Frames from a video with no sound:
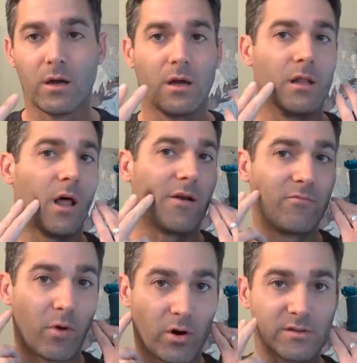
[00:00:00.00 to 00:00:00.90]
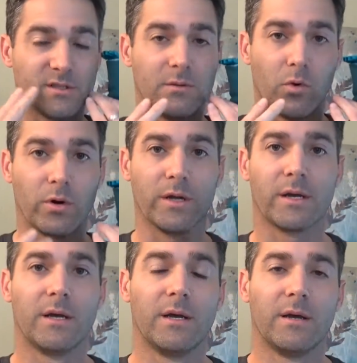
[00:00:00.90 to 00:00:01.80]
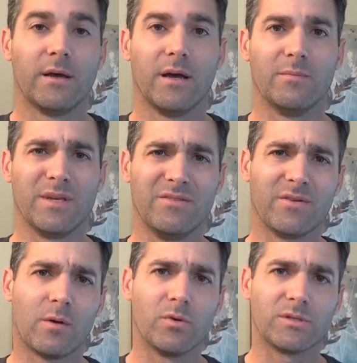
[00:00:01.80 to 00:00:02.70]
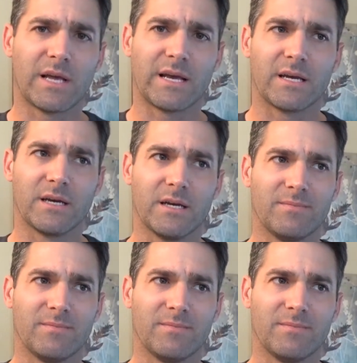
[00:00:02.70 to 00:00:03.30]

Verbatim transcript: of marks in the morning, even almost like a,